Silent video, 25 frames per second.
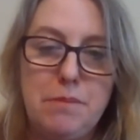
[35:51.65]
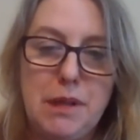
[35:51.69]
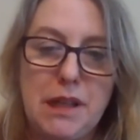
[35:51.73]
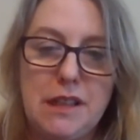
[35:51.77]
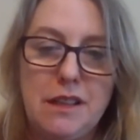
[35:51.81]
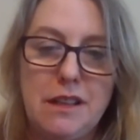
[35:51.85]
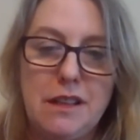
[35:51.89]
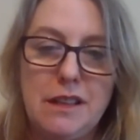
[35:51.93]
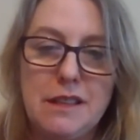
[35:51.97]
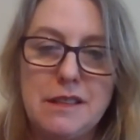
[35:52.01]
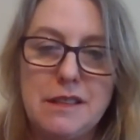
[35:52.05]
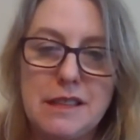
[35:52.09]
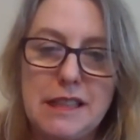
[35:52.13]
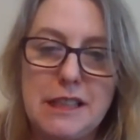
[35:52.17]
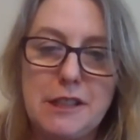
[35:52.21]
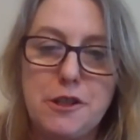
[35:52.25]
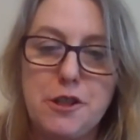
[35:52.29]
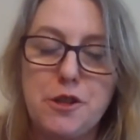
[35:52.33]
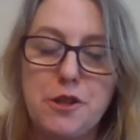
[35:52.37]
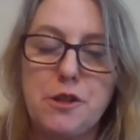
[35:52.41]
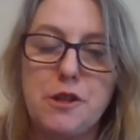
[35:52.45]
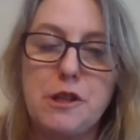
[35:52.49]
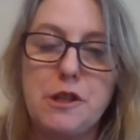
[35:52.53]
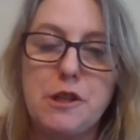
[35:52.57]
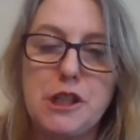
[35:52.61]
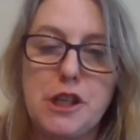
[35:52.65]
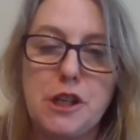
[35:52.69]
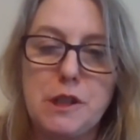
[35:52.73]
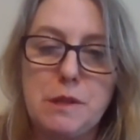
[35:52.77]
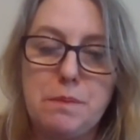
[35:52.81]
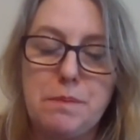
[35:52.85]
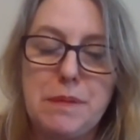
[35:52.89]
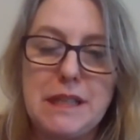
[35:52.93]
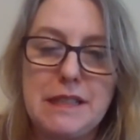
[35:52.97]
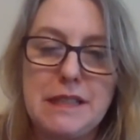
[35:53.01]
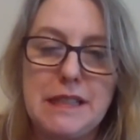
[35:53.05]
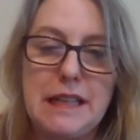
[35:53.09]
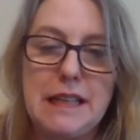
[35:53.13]
because it shouldn't
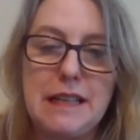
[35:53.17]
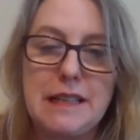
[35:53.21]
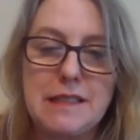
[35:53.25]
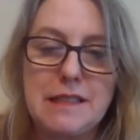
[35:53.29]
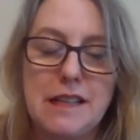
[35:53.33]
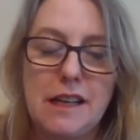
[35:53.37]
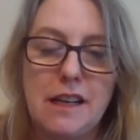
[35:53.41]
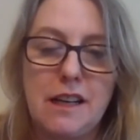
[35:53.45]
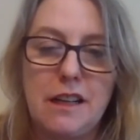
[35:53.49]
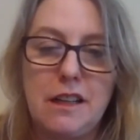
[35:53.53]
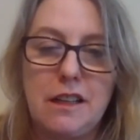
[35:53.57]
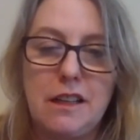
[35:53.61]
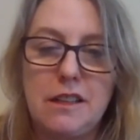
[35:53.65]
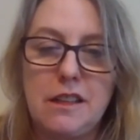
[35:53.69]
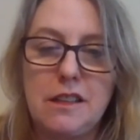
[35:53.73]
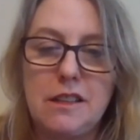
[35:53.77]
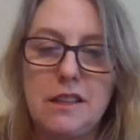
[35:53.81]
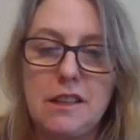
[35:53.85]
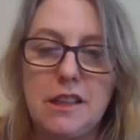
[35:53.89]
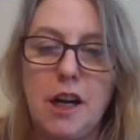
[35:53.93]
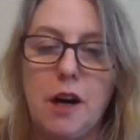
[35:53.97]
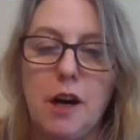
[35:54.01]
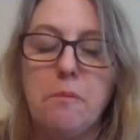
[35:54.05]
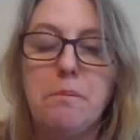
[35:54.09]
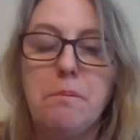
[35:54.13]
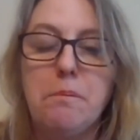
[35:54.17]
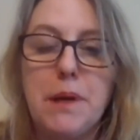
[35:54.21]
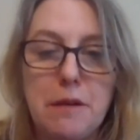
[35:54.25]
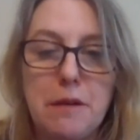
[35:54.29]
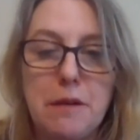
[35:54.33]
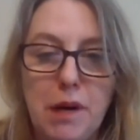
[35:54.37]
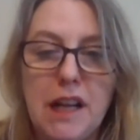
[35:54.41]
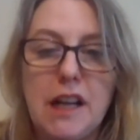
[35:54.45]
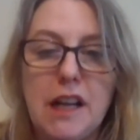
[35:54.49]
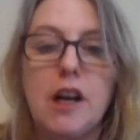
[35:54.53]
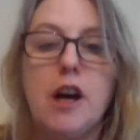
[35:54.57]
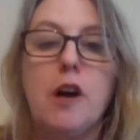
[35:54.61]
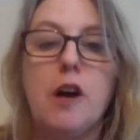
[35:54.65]
just be seen as a
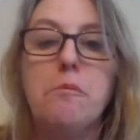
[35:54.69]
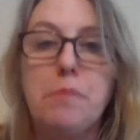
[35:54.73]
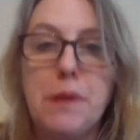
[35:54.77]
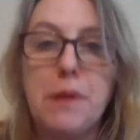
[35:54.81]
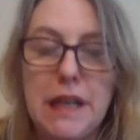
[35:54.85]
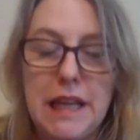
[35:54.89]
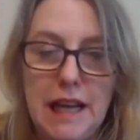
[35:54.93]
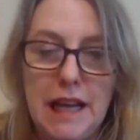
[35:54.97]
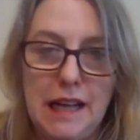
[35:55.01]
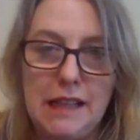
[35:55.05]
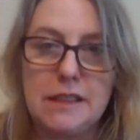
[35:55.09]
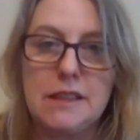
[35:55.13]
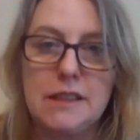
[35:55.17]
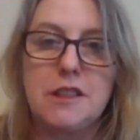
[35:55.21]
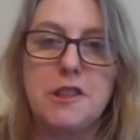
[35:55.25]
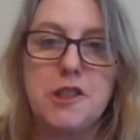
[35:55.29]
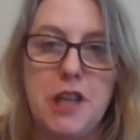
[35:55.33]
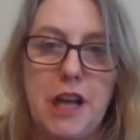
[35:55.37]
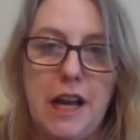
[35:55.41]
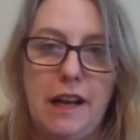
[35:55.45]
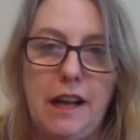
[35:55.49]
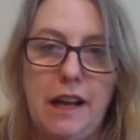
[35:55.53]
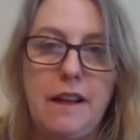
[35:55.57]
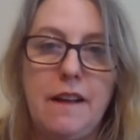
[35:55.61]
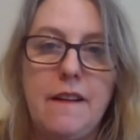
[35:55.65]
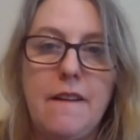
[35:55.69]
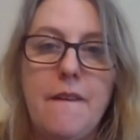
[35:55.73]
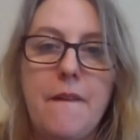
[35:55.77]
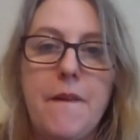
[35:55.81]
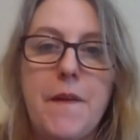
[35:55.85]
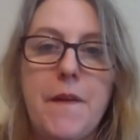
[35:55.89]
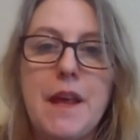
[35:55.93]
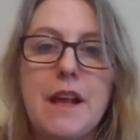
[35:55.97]
company by company health check,